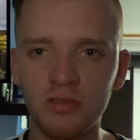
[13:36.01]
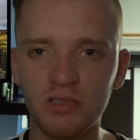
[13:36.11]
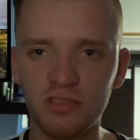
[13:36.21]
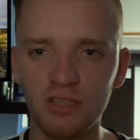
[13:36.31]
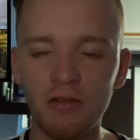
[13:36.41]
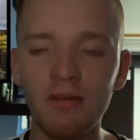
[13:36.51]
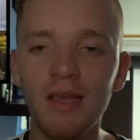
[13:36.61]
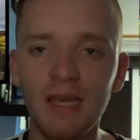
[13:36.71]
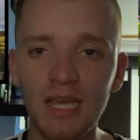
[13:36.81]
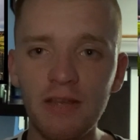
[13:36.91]
So
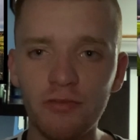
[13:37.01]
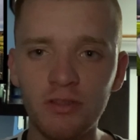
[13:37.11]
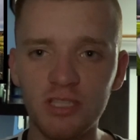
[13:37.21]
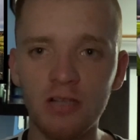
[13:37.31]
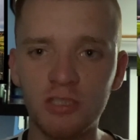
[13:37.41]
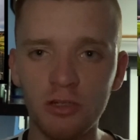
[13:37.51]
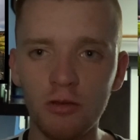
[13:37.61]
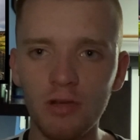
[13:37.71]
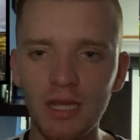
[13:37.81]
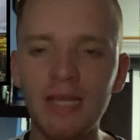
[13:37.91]
even though
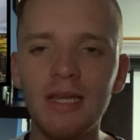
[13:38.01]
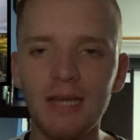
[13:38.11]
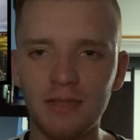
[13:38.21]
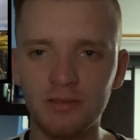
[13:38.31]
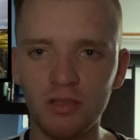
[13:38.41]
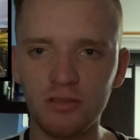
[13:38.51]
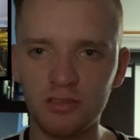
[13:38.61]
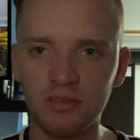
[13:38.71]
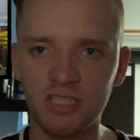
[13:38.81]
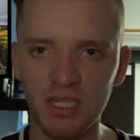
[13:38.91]
Chorley and
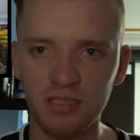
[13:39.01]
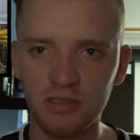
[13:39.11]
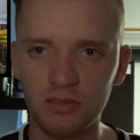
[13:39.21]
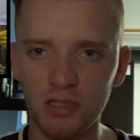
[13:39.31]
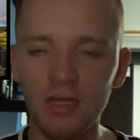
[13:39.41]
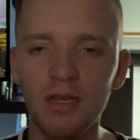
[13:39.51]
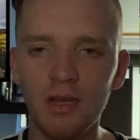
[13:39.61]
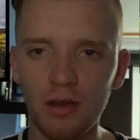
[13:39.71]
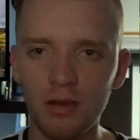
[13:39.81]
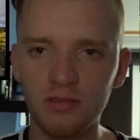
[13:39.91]
also Chester
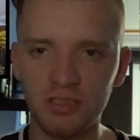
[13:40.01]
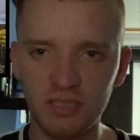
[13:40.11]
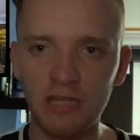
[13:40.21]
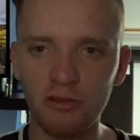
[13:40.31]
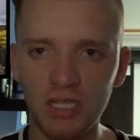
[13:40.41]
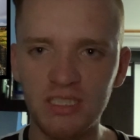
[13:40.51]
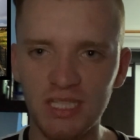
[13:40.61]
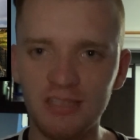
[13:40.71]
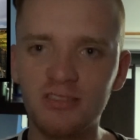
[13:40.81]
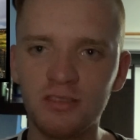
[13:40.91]
aren't the
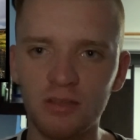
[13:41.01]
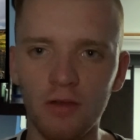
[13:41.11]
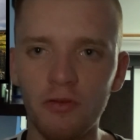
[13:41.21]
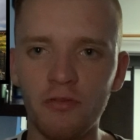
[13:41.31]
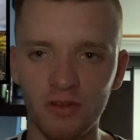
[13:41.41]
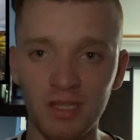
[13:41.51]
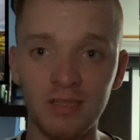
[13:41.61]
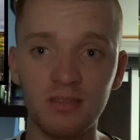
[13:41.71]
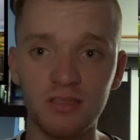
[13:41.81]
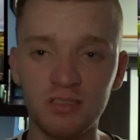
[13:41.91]
greatest of
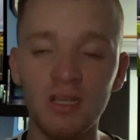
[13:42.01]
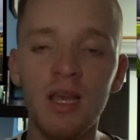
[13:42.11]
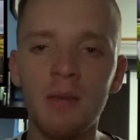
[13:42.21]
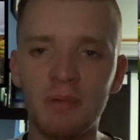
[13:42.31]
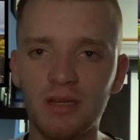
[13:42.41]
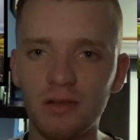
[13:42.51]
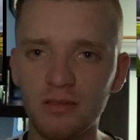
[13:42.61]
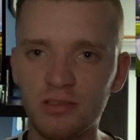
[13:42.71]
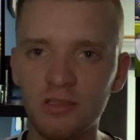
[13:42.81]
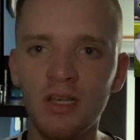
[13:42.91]
friends,
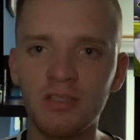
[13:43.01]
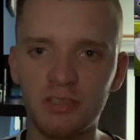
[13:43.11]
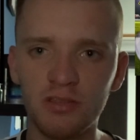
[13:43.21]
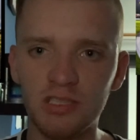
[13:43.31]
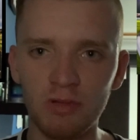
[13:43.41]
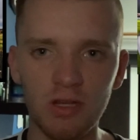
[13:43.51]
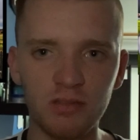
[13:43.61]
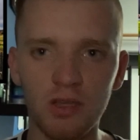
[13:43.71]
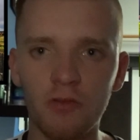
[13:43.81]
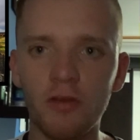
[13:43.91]
because due to a
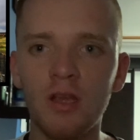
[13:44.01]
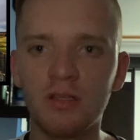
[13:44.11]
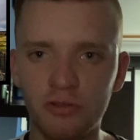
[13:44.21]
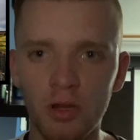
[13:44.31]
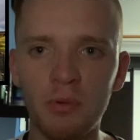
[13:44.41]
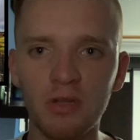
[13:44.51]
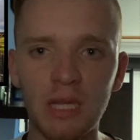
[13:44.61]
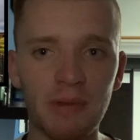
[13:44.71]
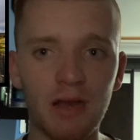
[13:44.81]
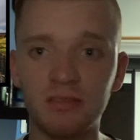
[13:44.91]
lot of trouble
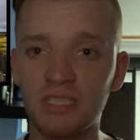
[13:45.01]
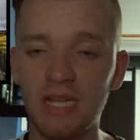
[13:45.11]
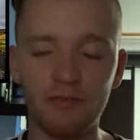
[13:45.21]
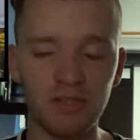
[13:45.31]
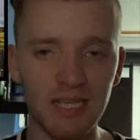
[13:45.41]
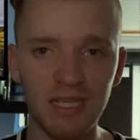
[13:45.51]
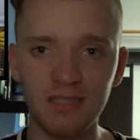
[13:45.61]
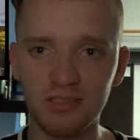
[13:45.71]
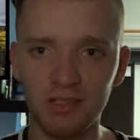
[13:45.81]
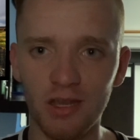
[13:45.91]
about 11
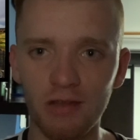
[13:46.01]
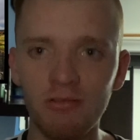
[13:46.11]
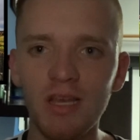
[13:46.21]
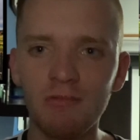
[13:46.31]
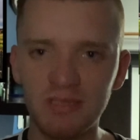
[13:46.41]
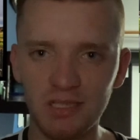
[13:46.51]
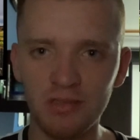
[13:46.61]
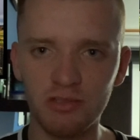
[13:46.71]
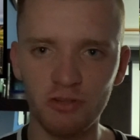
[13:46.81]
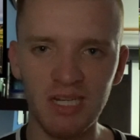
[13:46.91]
years ago, we
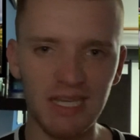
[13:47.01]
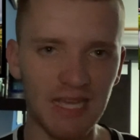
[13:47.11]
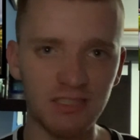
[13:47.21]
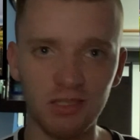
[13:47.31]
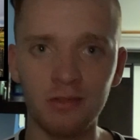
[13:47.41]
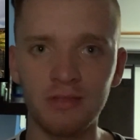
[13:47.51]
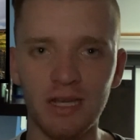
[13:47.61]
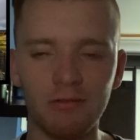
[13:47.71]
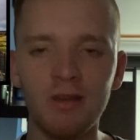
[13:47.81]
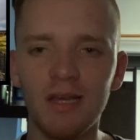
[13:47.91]
don't really get on
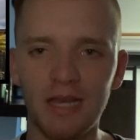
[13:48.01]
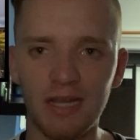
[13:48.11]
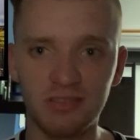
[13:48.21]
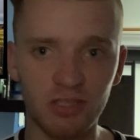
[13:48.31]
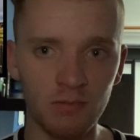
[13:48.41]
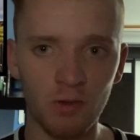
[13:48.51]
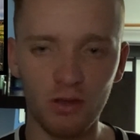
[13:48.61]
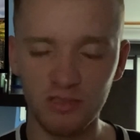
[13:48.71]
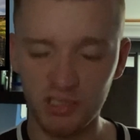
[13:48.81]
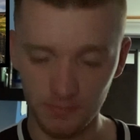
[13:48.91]
now too
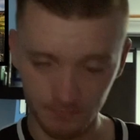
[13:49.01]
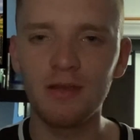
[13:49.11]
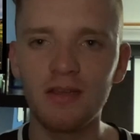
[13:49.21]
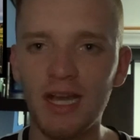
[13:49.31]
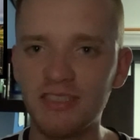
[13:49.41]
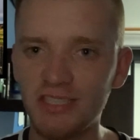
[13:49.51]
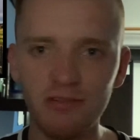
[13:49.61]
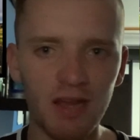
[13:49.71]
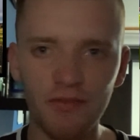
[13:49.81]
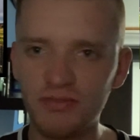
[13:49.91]
much, I do
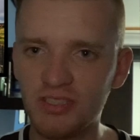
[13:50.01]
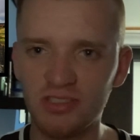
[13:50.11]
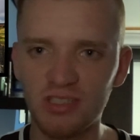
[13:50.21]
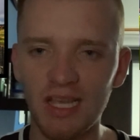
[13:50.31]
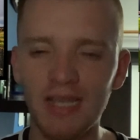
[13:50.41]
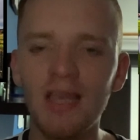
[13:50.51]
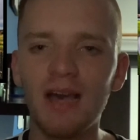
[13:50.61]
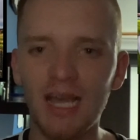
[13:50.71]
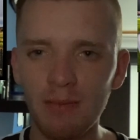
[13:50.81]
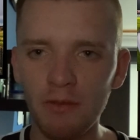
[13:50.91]
have to say
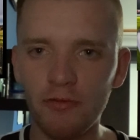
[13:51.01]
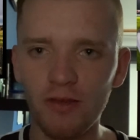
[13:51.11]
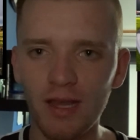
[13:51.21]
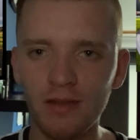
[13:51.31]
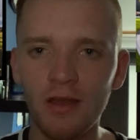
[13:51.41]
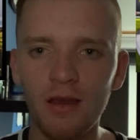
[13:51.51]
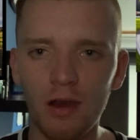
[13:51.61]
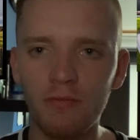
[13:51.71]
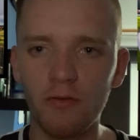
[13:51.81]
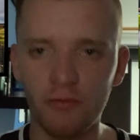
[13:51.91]
I am a fan
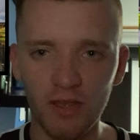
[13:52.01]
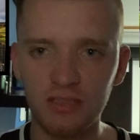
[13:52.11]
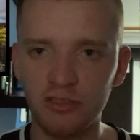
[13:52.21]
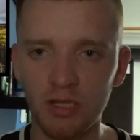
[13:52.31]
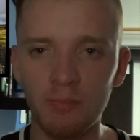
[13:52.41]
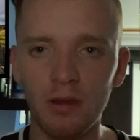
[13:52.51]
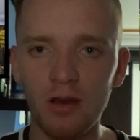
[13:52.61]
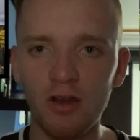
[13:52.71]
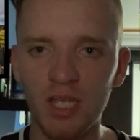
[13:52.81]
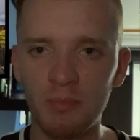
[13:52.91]
of Victory
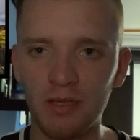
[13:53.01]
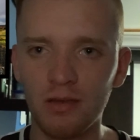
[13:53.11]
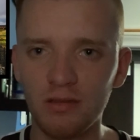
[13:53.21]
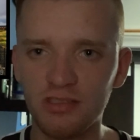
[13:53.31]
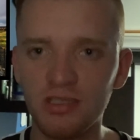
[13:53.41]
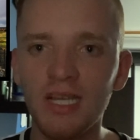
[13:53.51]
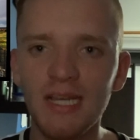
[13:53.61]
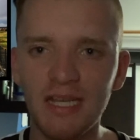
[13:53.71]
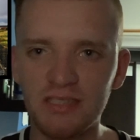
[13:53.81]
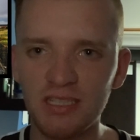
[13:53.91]
Park, because
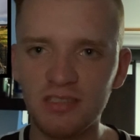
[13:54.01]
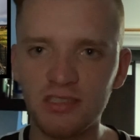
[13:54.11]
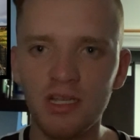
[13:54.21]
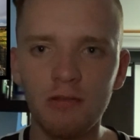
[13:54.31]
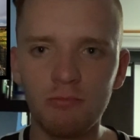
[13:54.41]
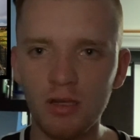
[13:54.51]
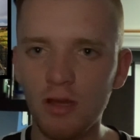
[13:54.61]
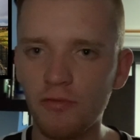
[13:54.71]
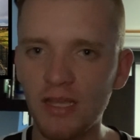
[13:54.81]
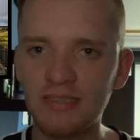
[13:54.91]
it is one
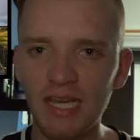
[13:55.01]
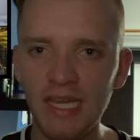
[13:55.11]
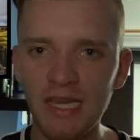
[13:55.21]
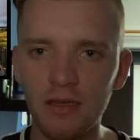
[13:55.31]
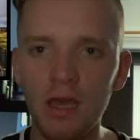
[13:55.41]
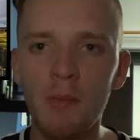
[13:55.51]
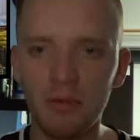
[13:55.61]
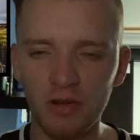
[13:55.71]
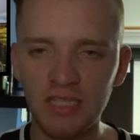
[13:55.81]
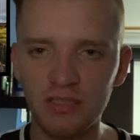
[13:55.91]
of a dying
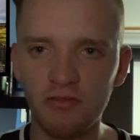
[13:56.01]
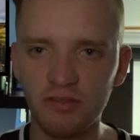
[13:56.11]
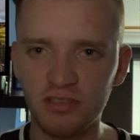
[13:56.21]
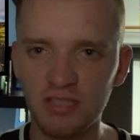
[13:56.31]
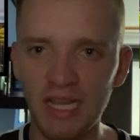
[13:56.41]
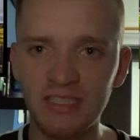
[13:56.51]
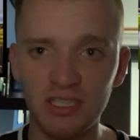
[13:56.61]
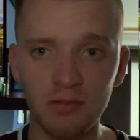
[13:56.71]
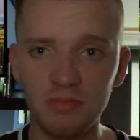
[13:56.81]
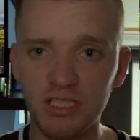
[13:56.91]
breed of
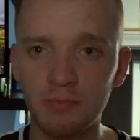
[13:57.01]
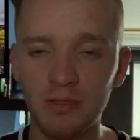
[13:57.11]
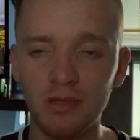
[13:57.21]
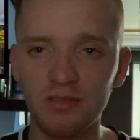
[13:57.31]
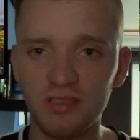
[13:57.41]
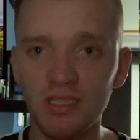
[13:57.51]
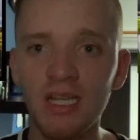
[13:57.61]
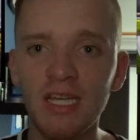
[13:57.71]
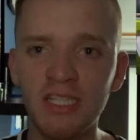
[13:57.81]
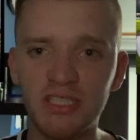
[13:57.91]
stadiums, because
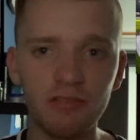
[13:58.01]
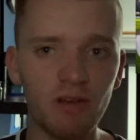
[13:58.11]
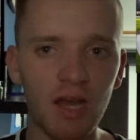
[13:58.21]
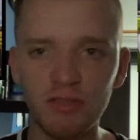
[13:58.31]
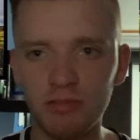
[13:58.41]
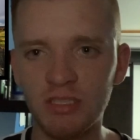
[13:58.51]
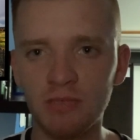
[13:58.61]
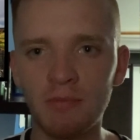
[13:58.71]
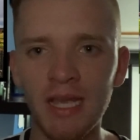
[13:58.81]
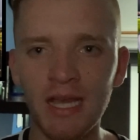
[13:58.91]
you do have to
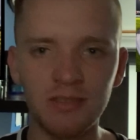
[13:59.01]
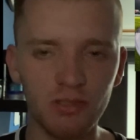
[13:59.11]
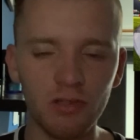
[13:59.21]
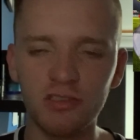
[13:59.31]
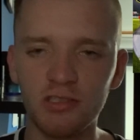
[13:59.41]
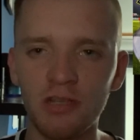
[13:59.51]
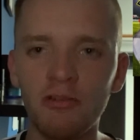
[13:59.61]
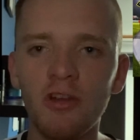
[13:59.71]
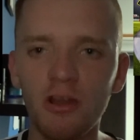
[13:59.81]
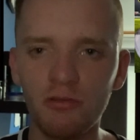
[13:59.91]
admire and also
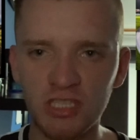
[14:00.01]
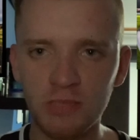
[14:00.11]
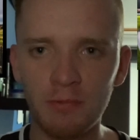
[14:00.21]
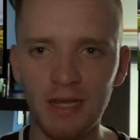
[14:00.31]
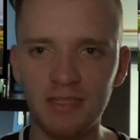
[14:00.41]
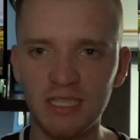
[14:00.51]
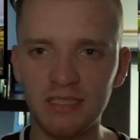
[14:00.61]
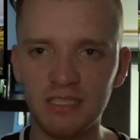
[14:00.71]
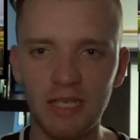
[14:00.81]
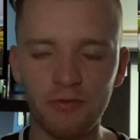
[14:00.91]
respect
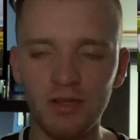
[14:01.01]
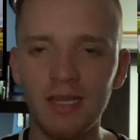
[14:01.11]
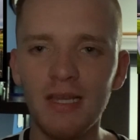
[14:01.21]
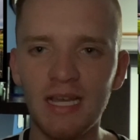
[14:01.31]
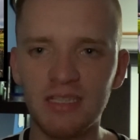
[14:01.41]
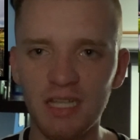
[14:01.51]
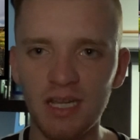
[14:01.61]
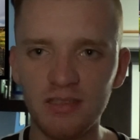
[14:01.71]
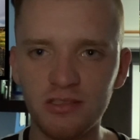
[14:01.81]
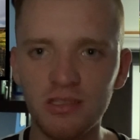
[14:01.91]
it, given it
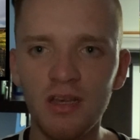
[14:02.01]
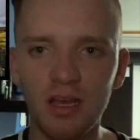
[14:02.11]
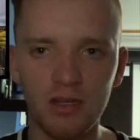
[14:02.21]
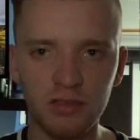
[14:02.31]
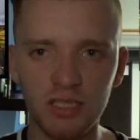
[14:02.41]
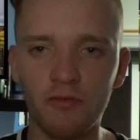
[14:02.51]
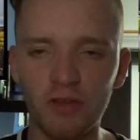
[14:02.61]
has a lot of